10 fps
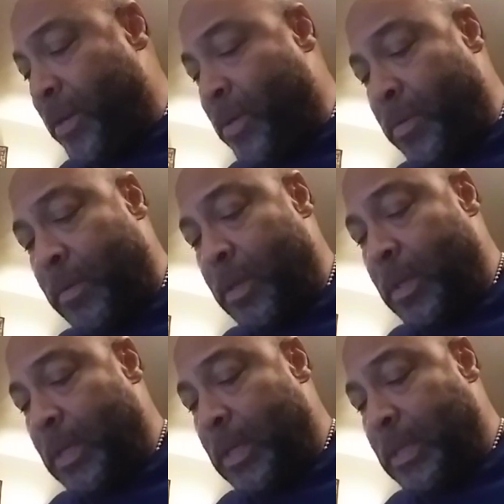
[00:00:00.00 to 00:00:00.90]
you
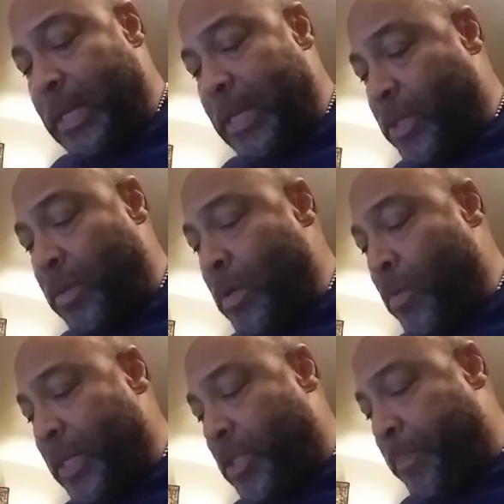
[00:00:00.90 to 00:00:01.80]
so that you
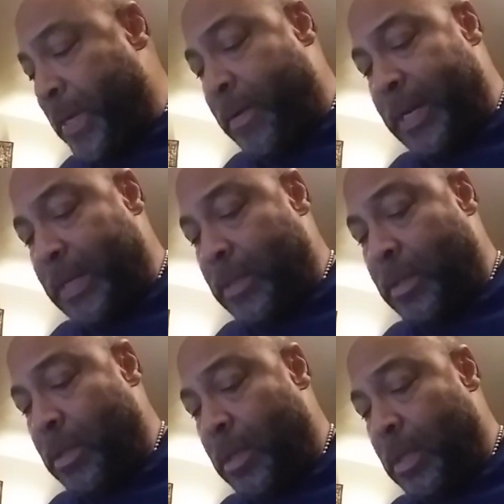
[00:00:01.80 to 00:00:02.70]
don't
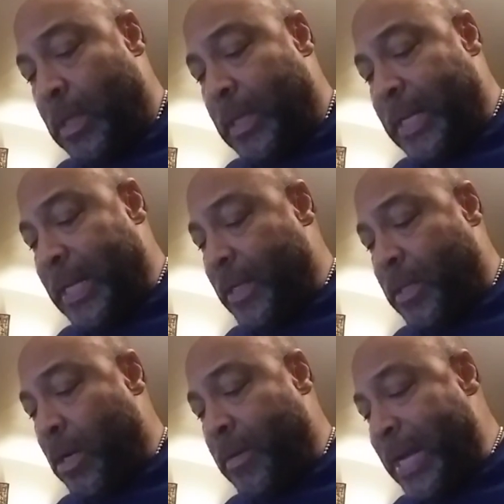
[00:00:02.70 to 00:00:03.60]
experience getting
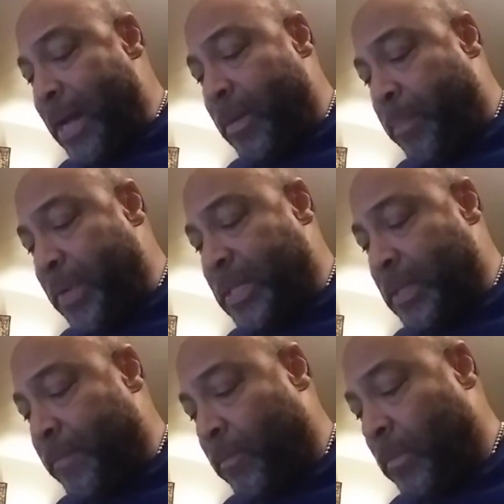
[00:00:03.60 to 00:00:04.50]
turned out in
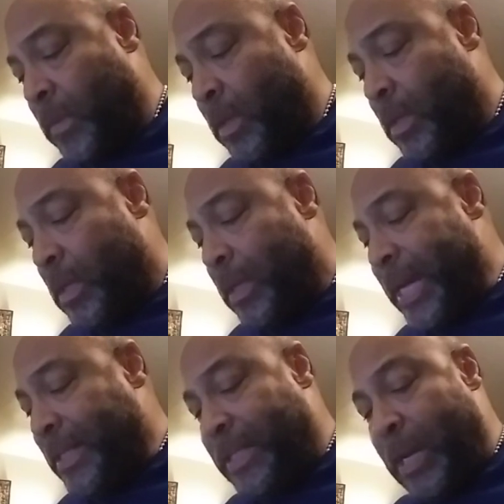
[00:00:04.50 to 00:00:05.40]
prison
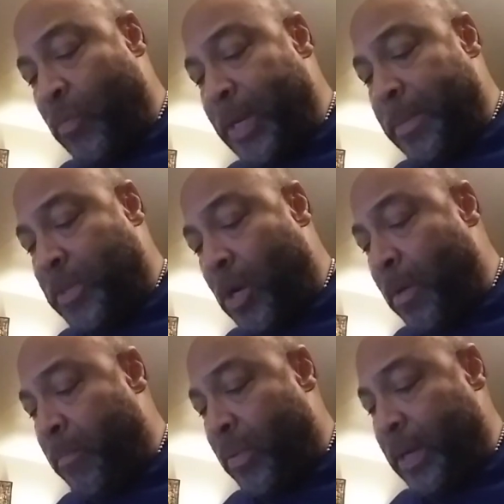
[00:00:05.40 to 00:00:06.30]
like Jay Williams'
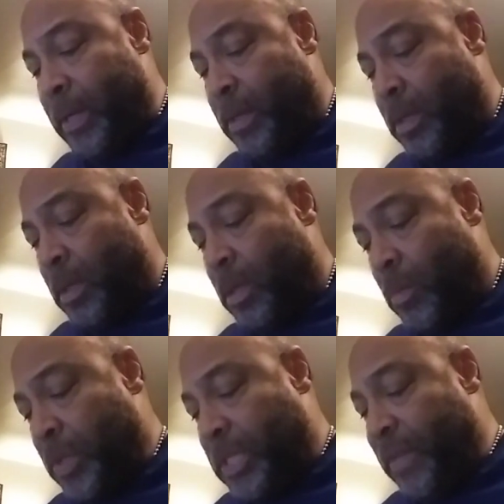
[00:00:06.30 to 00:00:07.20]
homeboy
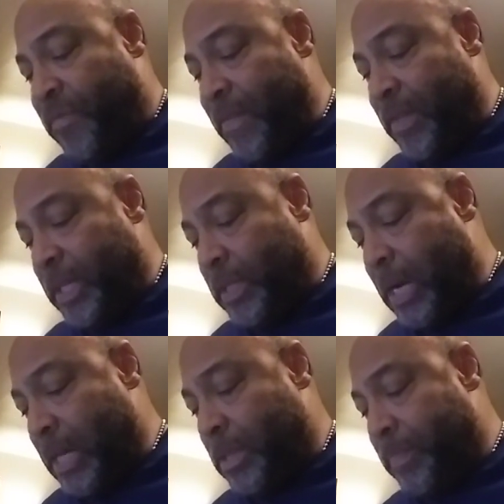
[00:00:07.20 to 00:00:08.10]
which he vividly
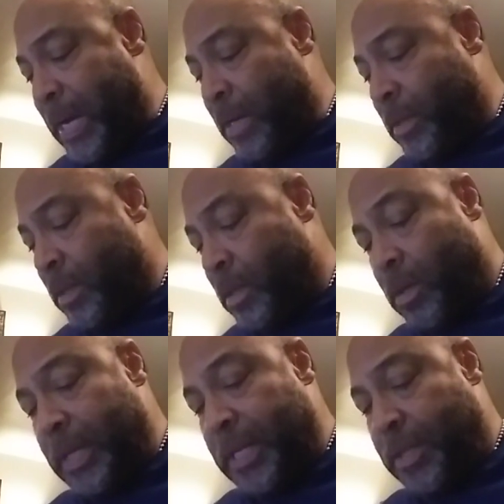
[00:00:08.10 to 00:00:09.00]
talks about
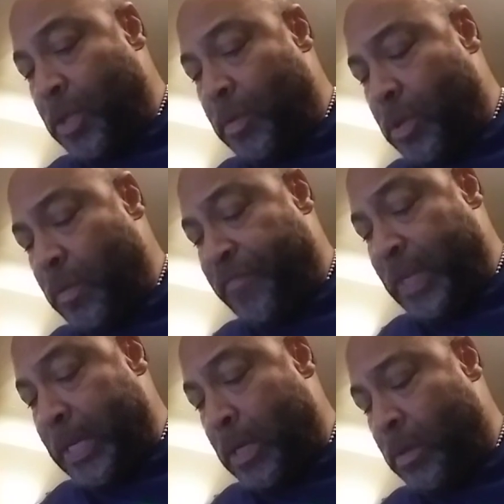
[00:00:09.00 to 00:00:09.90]
on his YouTube
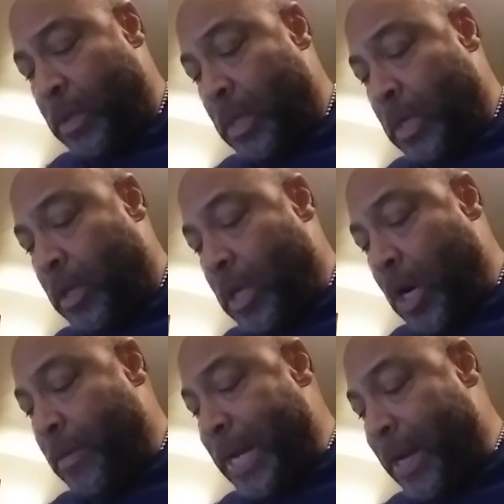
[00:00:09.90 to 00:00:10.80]
video,
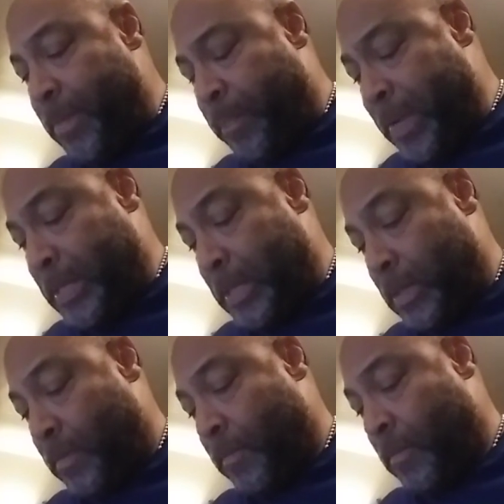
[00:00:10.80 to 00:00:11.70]
turned out in
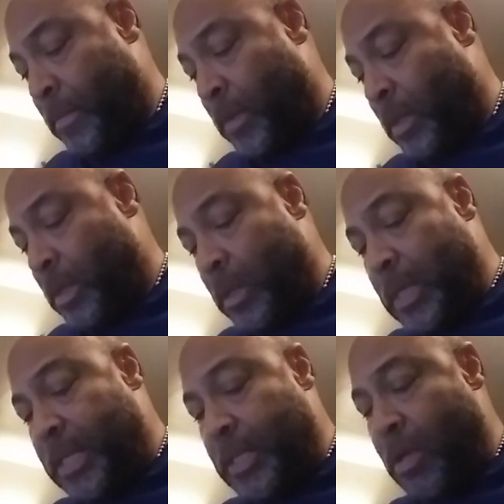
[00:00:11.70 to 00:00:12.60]
prison.
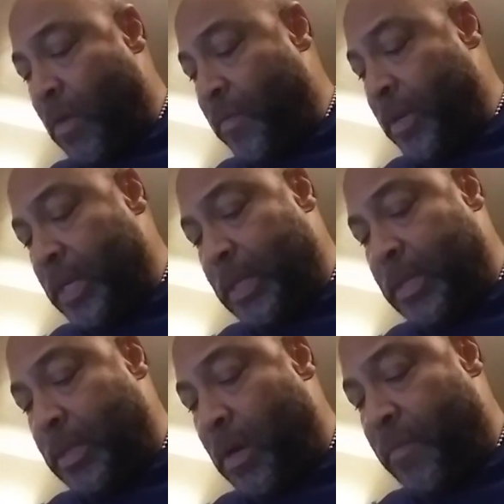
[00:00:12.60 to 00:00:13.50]
This is over in
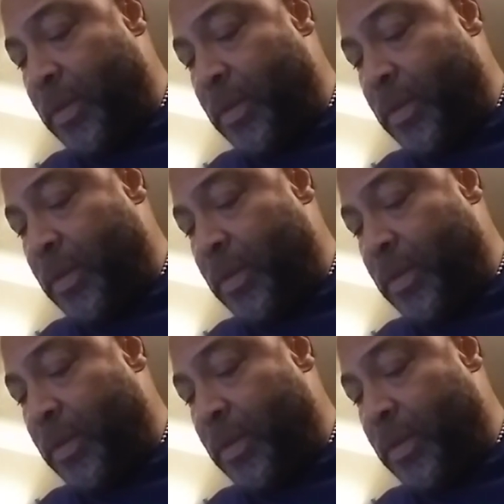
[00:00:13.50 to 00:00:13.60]
this is over